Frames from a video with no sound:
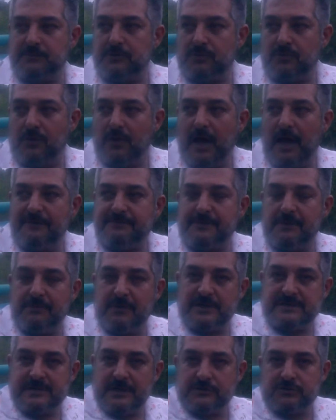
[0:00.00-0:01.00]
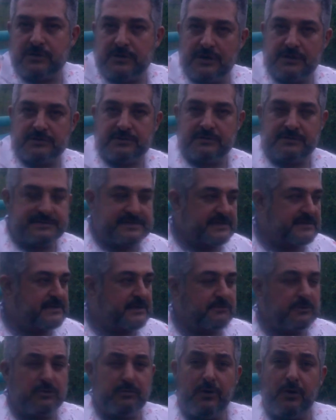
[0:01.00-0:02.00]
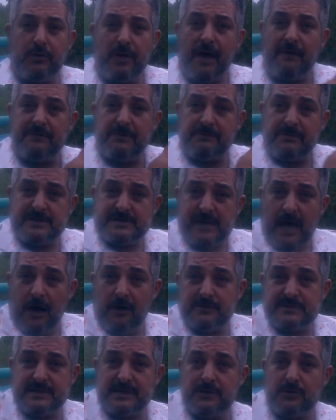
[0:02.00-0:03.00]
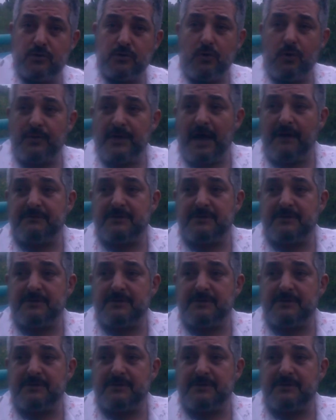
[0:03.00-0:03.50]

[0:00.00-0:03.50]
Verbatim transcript: You don't have the best educational system. You don't have the best housing. You don't have